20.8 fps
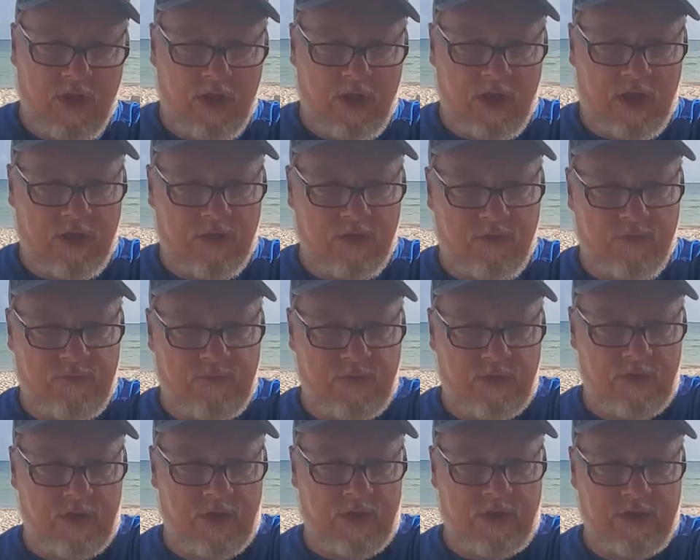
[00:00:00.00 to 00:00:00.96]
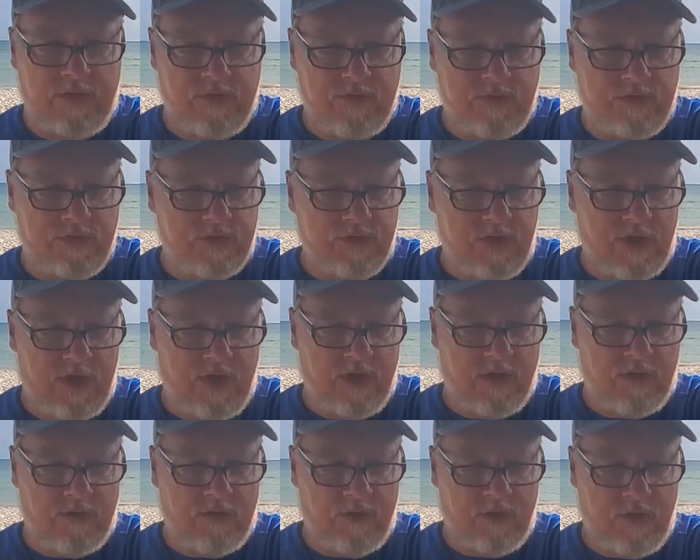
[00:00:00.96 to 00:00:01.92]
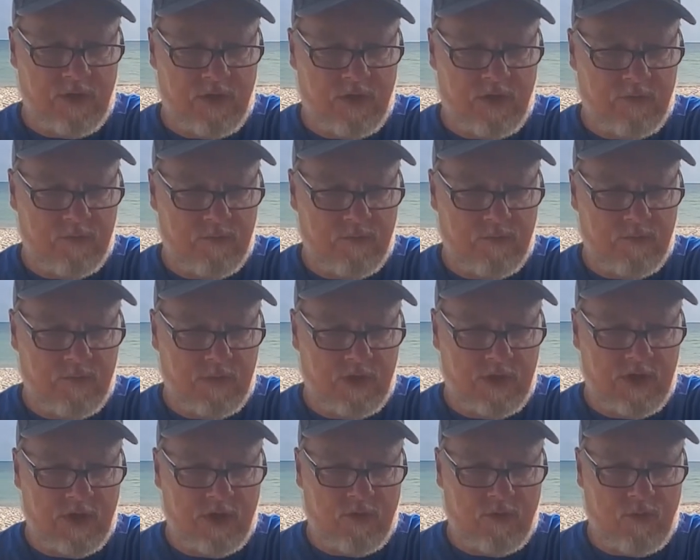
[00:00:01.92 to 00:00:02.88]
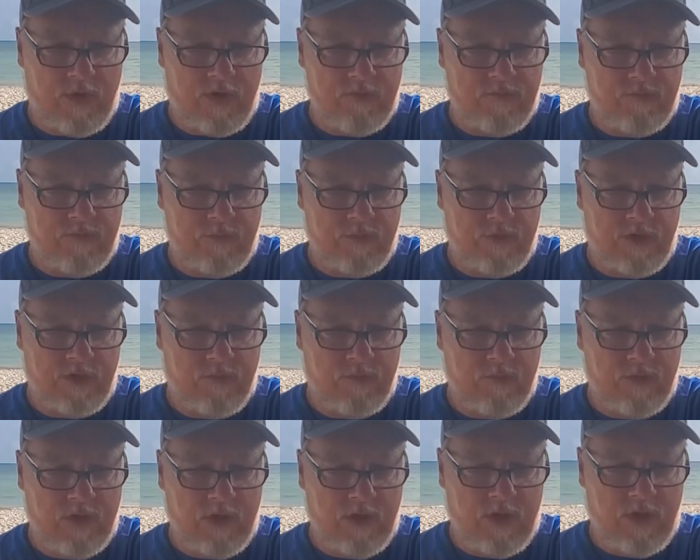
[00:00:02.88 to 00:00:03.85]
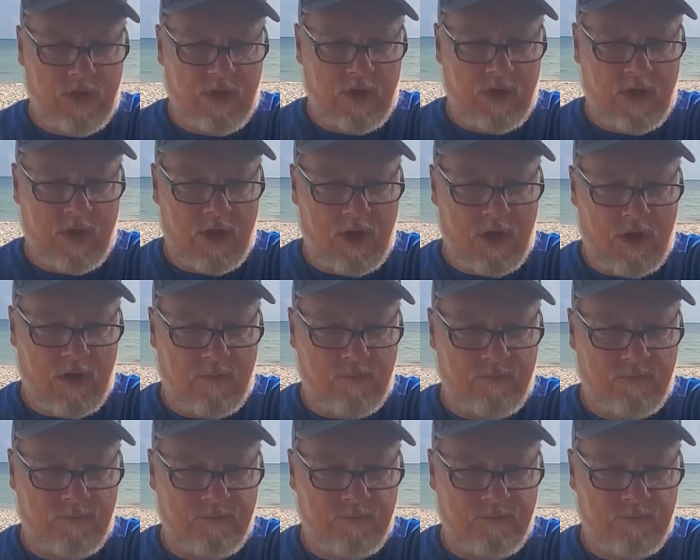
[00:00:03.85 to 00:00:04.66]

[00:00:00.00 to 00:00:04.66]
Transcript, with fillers: and you feel like you just can't uh, get away from them um,